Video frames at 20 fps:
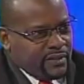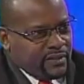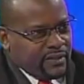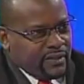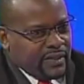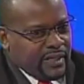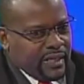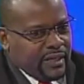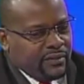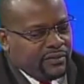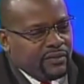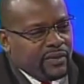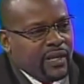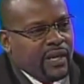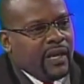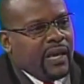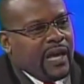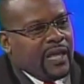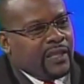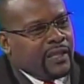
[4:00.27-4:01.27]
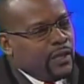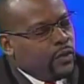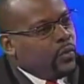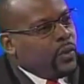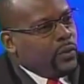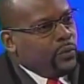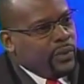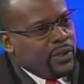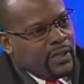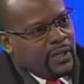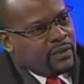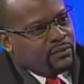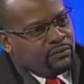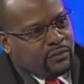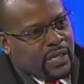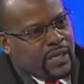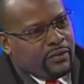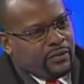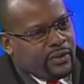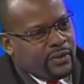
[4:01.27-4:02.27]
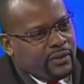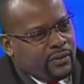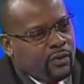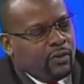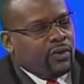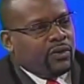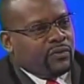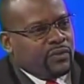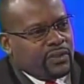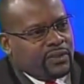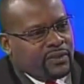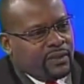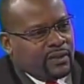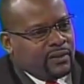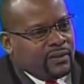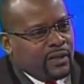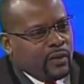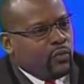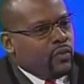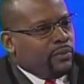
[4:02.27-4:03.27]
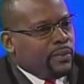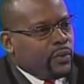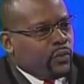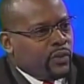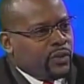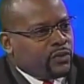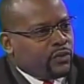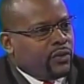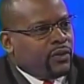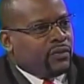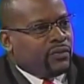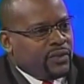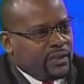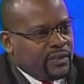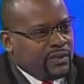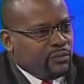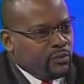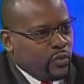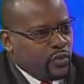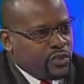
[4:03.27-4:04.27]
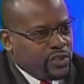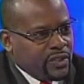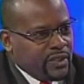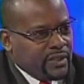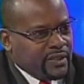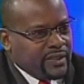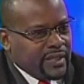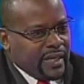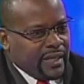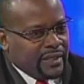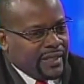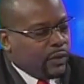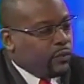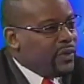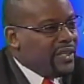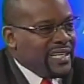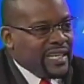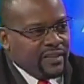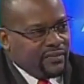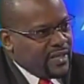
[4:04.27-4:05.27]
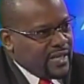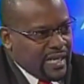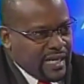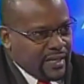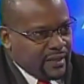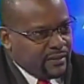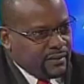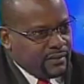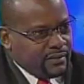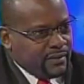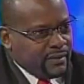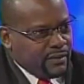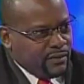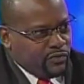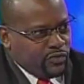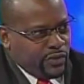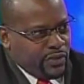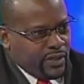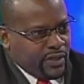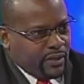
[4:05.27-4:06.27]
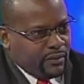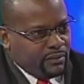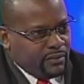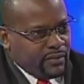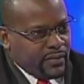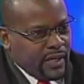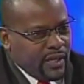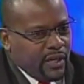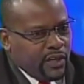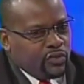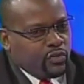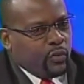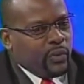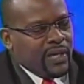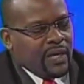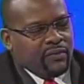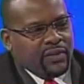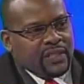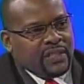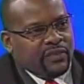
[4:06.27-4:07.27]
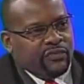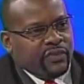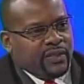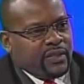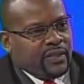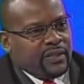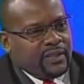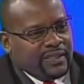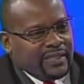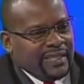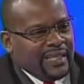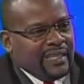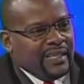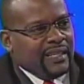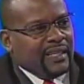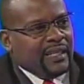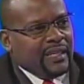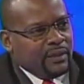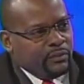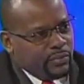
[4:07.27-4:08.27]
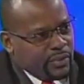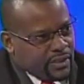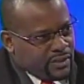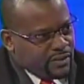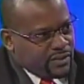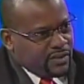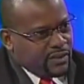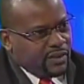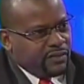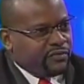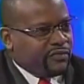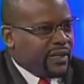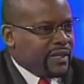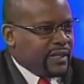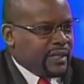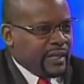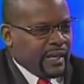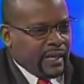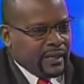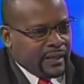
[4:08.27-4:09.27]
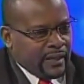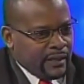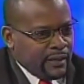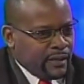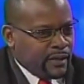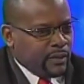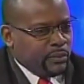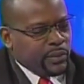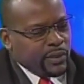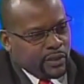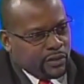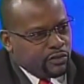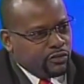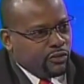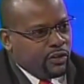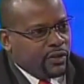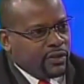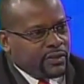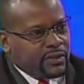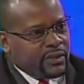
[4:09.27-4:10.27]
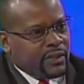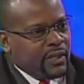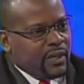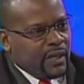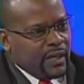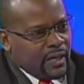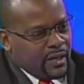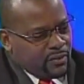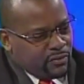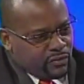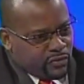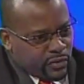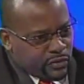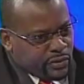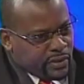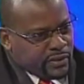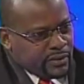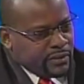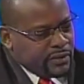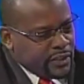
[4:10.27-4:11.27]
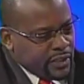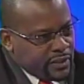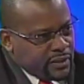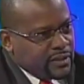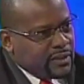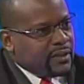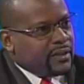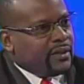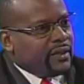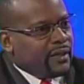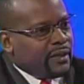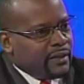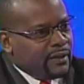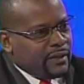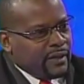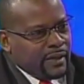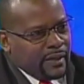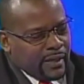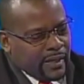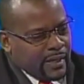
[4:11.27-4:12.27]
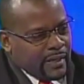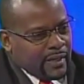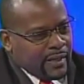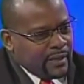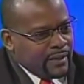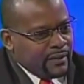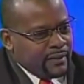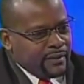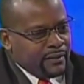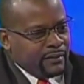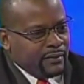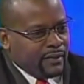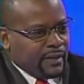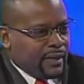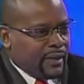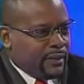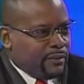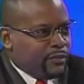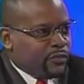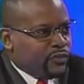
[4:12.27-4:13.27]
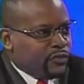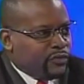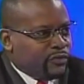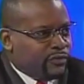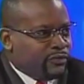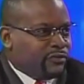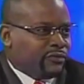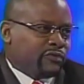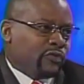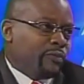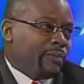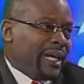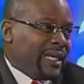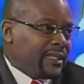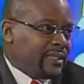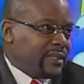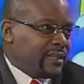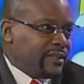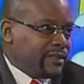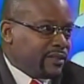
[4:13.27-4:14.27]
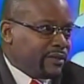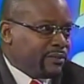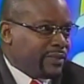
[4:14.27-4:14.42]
in life. And then when we get married, all of a sudden, a woman wants all of this emotional side that we never had in growing up. So we have a difficulty in labeling stuff and coming across very gentle and romantic in some cases.